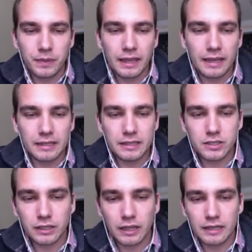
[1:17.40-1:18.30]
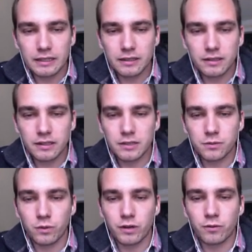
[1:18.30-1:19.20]
and each line here is
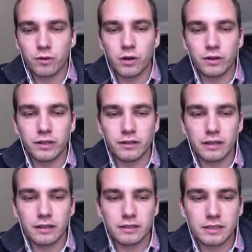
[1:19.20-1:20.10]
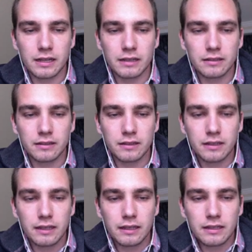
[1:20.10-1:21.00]
one row in your data set.
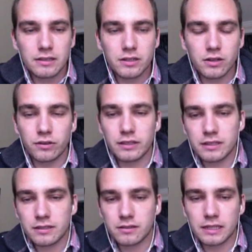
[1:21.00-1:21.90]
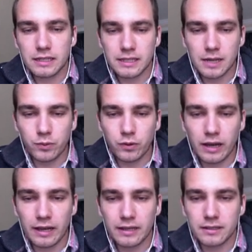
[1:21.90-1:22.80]
So this example
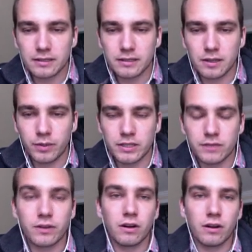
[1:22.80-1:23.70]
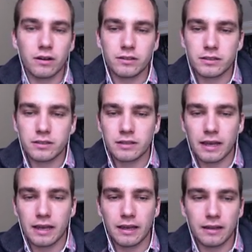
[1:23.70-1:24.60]
has a bunch of cars,
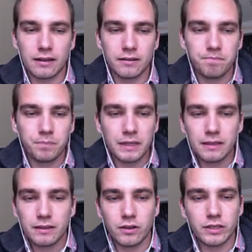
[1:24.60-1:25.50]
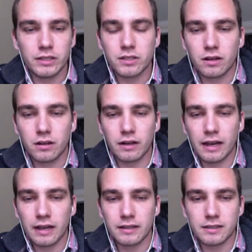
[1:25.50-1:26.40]
and you know each car
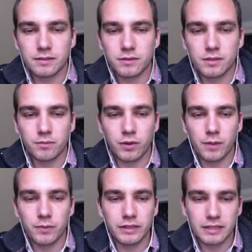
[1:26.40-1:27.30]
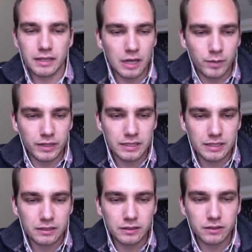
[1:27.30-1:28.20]
has some properties like how many
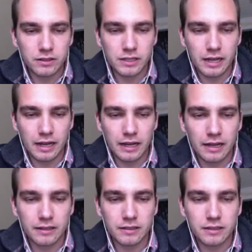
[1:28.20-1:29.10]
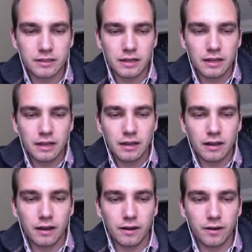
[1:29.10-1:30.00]
cylinders it has
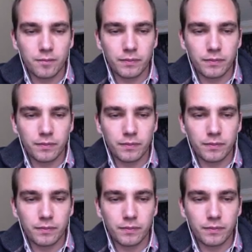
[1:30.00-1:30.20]
um,